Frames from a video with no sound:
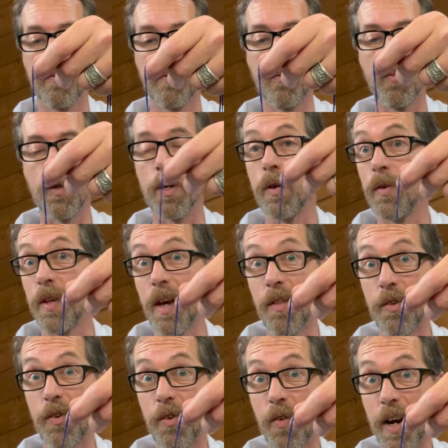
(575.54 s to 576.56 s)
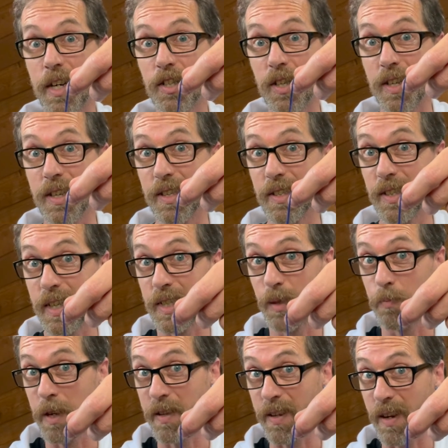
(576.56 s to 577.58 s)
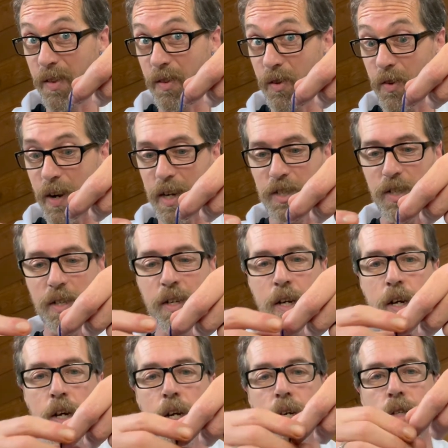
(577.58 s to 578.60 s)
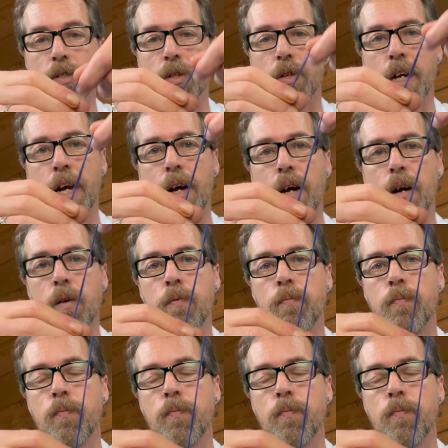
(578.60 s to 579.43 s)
we'll go the other direction because I spun the other direction. So now